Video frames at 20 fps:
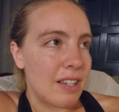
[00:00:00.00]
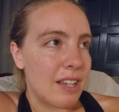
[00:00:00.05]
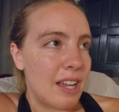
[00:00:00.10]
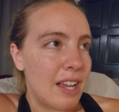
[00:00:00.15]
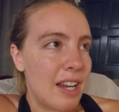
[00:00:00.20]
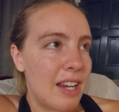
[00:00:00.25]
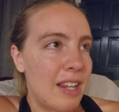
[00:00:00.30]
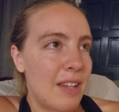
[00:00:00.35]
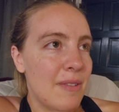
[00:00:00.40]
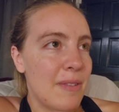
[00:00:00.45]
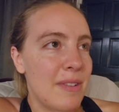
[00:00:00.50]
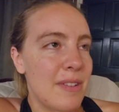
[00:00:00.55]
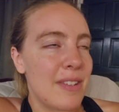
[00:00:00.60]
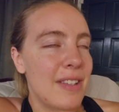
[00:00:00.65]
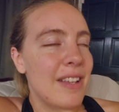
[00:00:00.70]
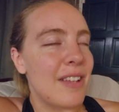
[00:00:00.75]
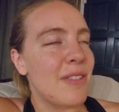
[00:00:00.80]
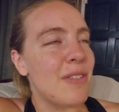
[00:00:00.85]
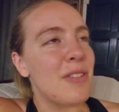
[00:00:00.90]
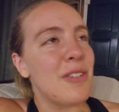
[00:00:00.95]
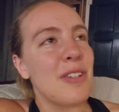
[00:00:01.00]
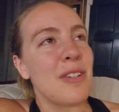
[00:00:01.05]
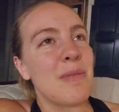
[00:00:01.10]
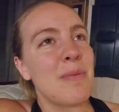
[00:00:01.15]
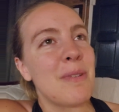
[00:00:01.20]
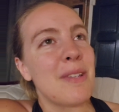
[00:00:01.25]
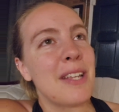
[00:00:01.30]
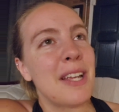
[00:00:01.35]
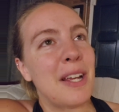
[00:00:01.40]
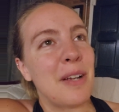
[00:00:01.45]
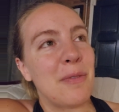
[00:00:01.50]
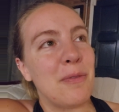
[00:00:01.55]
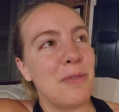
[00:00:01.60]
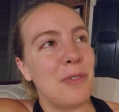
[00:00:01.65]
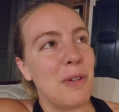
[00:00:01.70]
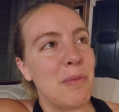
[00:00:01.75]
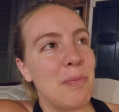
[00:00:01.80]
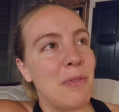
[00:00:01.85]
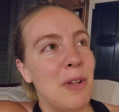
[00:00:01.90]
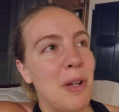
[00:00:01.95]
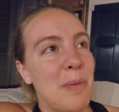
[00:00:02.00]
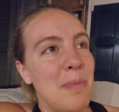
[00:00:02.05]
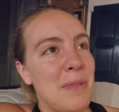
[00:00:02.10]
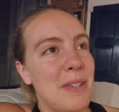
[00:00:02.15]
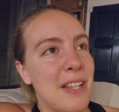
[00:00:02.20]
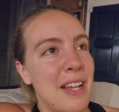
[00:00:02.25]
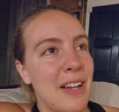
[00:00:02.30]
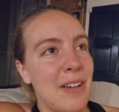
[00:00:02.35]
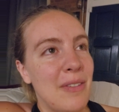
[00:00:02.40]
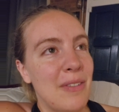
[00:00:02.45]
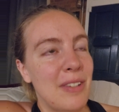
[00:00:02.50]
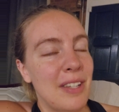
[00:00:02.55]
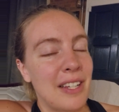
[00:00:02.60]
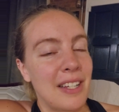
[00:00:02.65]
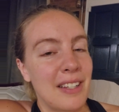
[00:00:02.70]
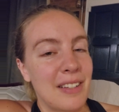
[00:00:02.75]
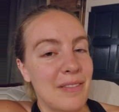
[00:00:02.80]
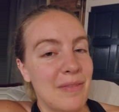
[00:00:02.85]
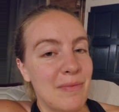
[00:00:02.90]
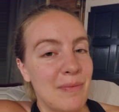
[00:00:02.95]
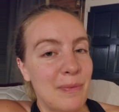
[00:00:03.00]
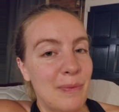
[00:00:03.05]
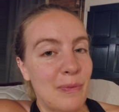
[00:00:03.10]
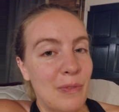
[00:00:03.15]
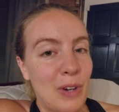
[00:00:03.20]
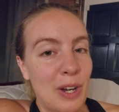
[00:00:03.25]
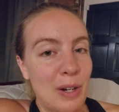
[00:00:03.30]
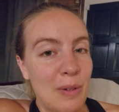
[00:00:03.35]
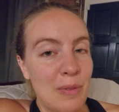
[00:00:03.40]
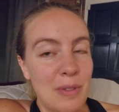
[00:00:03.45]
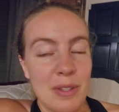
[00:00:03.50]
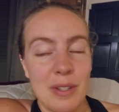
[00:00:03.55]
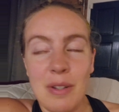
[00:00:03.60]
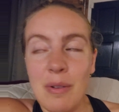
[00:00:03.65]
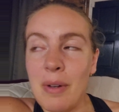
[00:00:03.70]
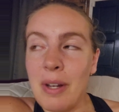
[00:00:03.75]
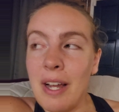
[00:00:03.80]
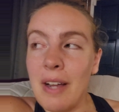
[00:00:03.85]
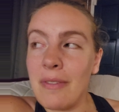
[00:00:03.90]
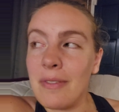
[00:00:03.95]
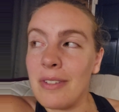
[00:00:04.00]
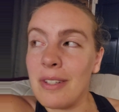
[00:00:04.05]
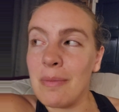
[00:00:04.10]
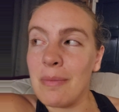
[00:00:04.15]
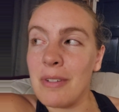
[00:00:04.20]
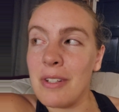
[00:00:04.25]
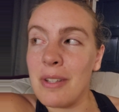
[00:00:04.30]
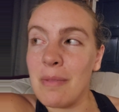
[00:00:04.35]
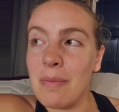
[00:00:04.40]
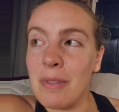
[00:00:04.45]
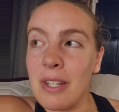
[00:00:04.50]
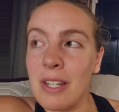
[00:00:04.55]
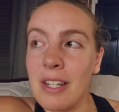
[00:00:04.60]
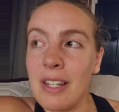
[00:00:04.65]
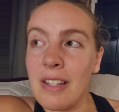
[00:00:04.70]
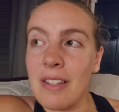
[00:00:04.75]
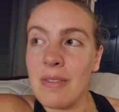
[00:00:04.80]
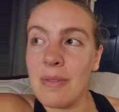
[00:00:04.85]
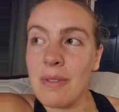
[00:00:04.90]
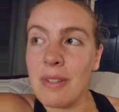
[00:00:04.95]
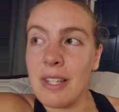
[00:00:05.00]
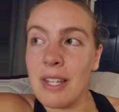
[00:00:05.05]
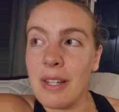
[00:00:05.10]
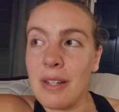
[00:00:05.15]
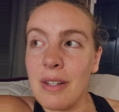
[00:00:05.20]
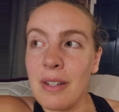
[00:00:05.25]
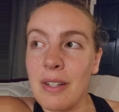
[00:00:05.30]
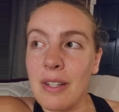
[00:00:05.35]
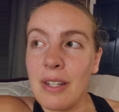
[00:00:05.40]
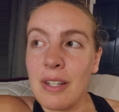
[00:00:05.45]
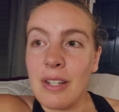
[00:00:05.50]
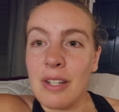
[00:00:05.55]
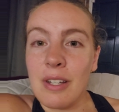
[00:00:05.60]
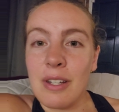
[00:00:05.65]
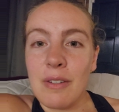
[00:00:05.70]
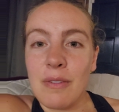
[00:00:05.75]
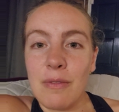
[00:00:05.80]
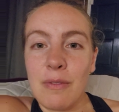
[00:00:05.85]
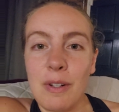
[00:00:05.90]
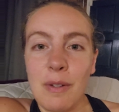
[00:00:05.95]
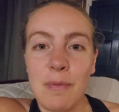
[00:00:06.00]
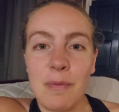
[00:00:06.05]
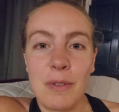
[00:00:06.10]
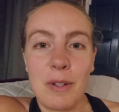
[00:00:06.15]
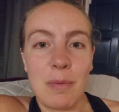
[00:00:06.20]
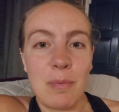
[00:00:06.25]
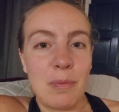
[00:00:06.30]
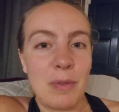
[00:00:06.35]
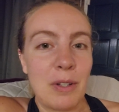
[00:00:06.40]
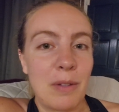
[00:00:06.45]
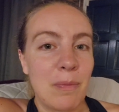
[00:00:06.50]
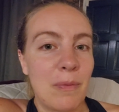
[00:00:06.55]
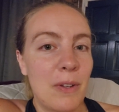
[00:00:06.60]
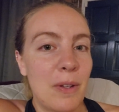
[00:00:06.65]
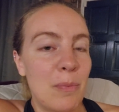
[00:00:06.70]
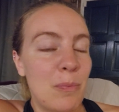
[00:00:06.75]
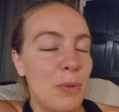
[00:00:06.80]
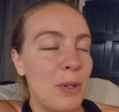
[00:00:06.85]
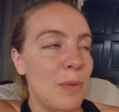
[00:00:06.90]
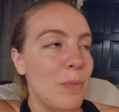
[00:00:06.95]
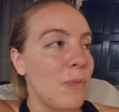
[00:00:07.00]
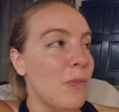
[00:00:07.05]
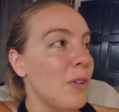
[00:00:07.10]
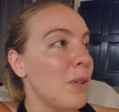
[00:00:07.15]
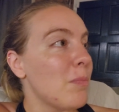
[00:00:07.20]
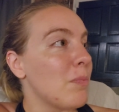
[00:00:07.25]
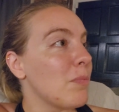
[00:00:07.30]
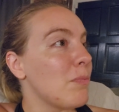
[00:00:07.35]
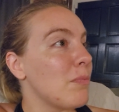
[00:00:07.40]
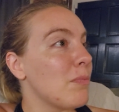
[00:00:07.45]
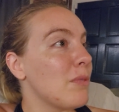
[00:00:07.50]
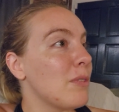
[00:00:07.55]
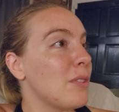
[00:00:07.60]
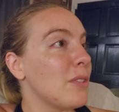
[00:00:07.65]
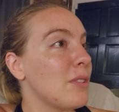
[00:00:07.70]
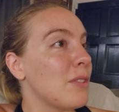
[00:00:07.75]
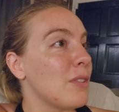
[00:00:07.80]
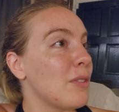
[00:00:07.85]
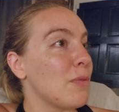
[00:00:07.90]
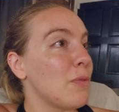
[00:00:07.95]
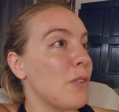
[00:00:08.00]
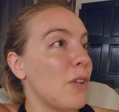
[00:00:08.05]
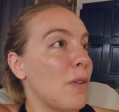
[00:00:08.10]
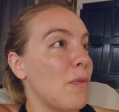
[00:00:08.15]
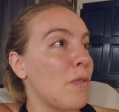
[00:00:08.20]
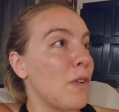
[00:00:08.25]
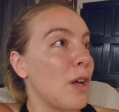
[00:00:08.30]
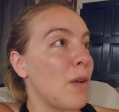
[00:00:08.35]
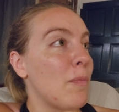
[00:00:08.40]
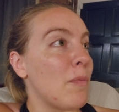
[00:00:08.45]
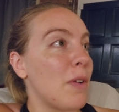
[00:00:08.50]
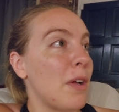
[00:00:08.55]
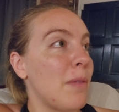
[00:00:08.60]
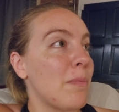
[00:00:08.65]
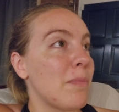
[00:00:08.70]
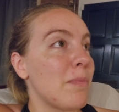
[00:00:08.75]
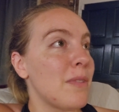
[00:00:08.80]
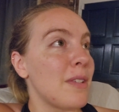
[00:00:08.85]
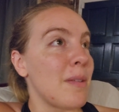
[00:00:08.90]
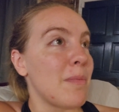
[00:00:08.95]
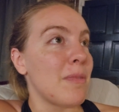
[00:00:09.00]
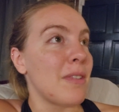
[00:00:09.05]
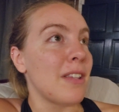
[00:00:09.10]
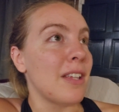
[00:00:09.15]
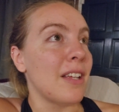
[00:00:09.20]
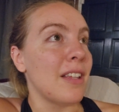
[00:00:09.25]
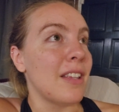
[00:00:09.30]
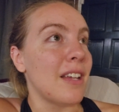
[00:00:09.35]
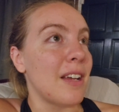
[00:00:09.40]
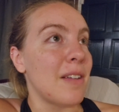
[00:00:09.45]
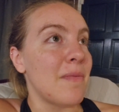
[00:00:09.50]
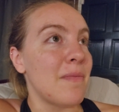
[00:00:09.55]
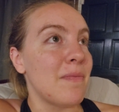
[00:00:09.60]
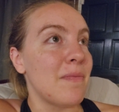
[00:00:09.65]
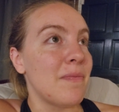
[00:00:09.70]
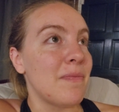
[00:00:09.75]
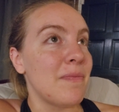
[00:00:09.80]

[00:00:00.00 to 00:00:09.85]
And it just was like a flip-flop sound, like a frog was going after them or something. And so it was like flip, flip, flip, flip, flip, flip, or flop, flop, flop, something like that.